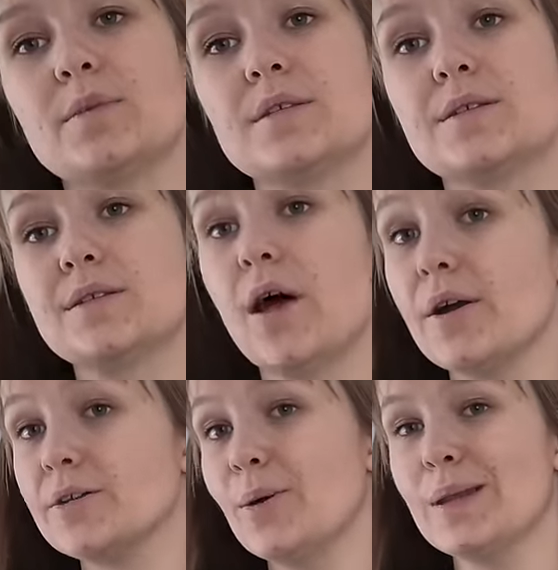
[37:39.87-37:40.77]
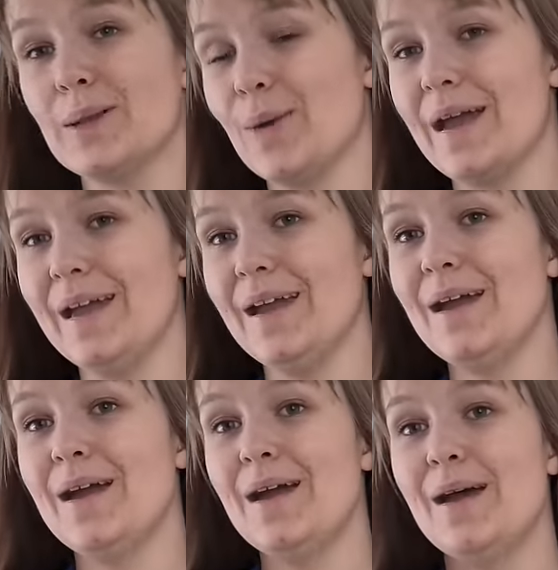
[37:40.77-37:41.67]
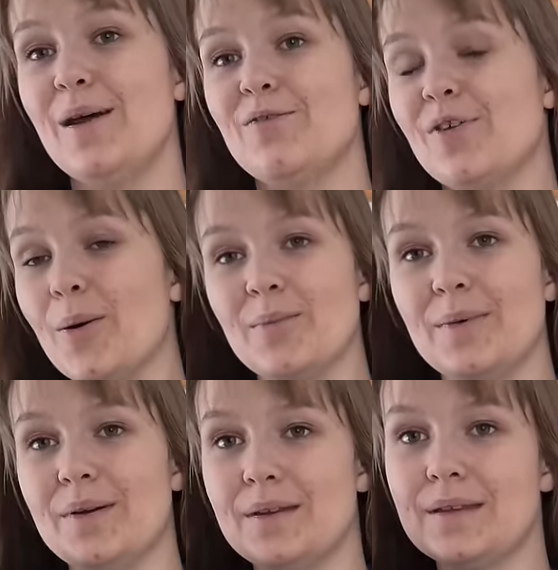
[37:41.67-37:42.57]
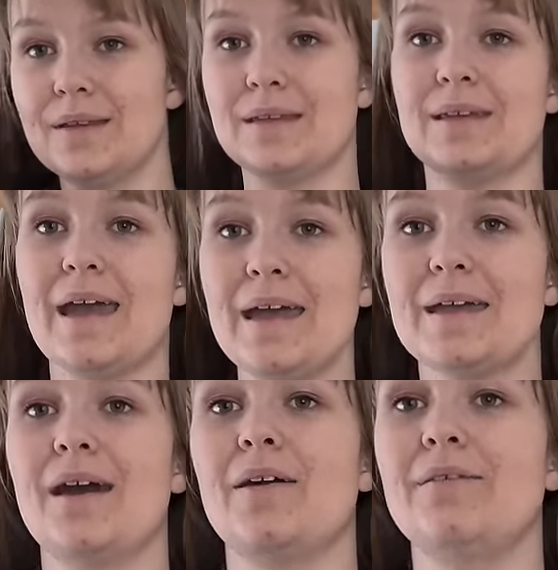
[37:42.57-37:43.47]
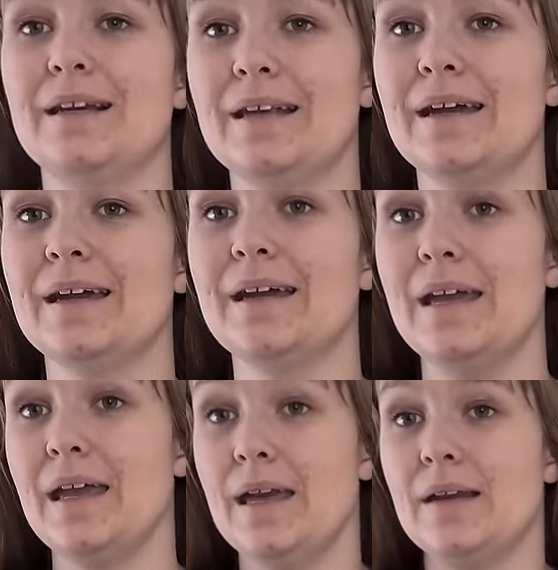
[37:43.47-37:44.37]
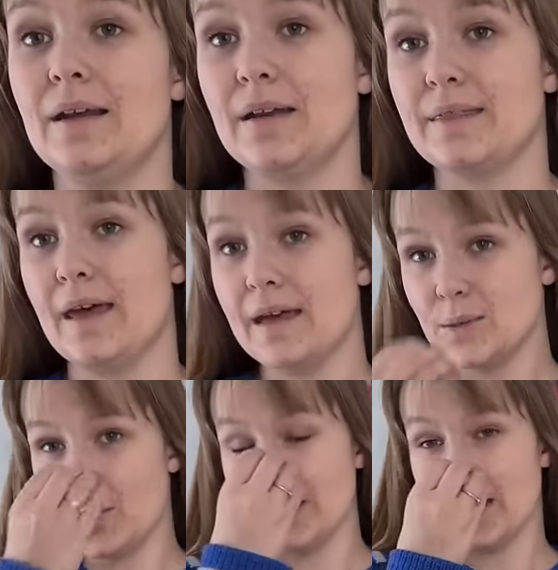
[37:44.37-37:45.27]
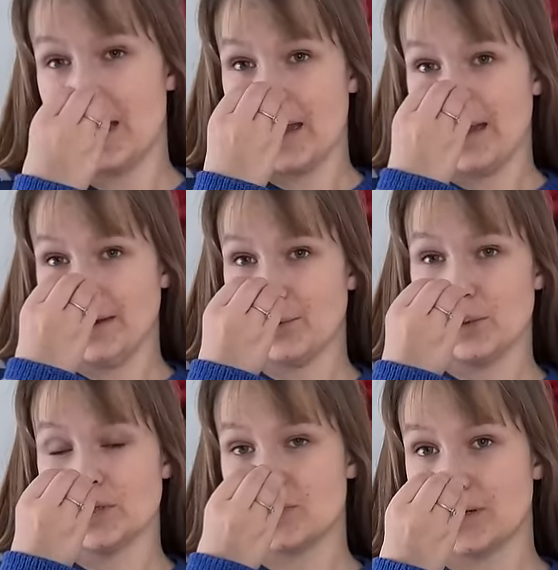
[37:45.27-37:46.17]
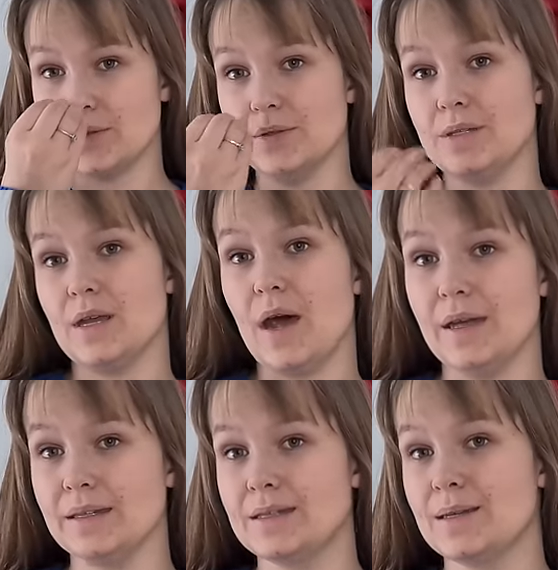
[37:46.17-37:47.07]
start all the way from the neck. I really like that. When I was trying to decide